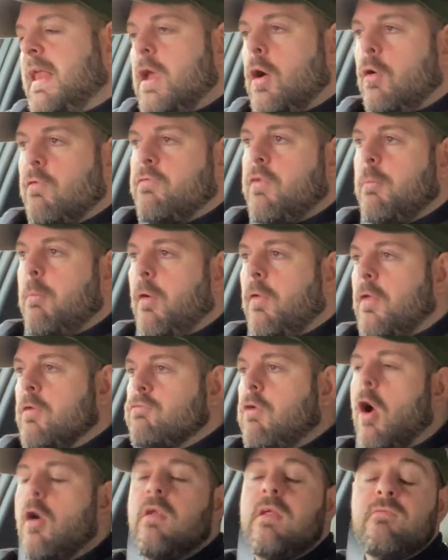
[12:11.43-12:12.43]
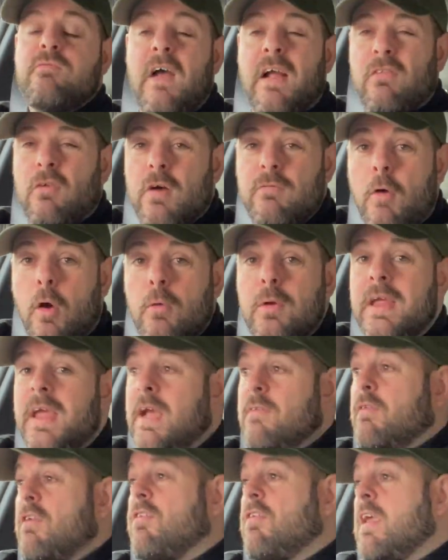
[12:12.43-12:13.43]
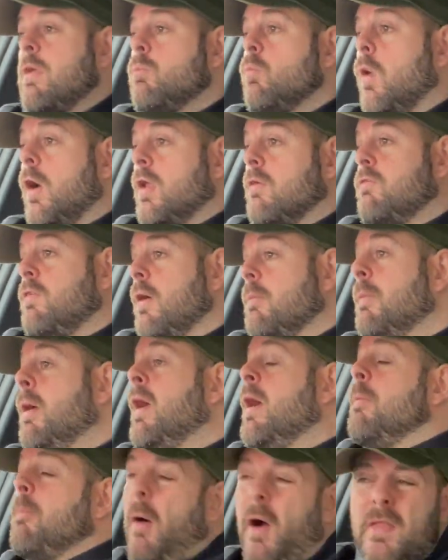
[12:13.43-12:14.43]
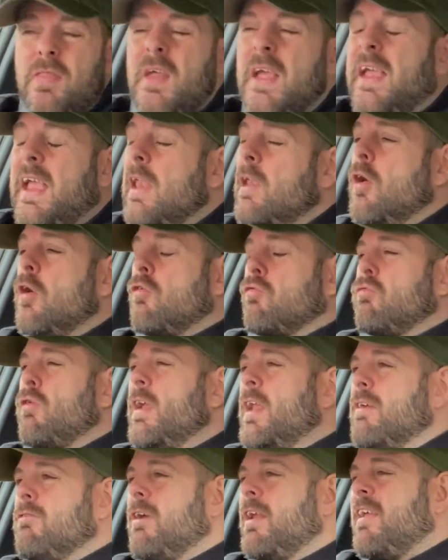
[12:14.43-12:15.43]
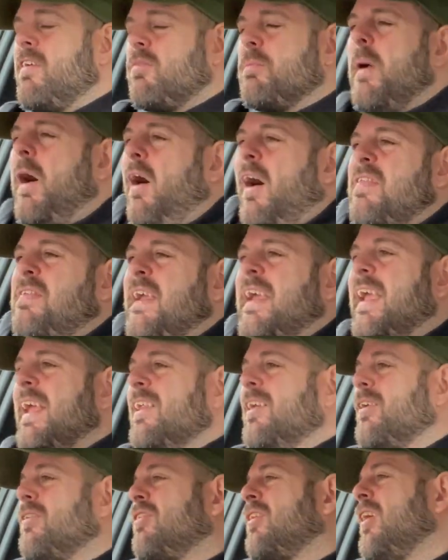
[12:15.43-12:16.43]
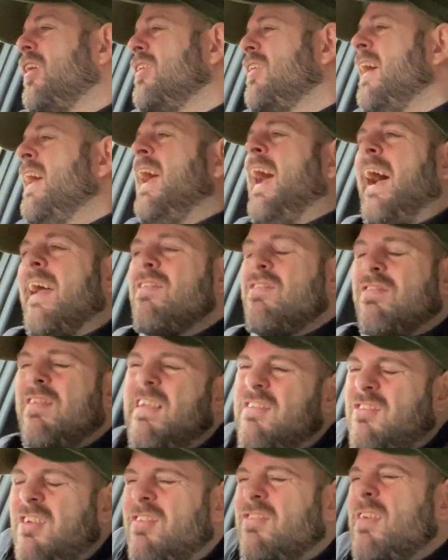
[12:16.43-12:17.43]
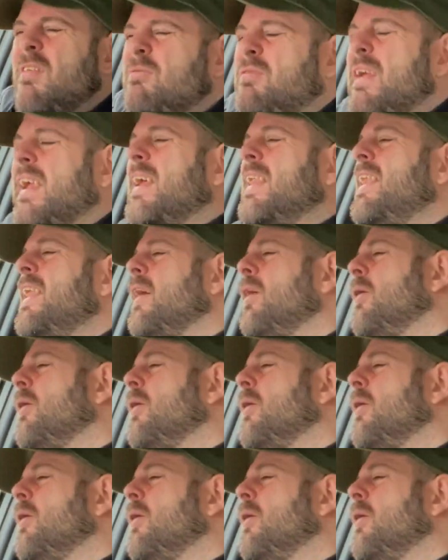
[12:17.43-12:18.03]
of them on the road. In fact, I've only ever seen one of them. But I think it looks really, really smart. I think it looks good. And there's just something a little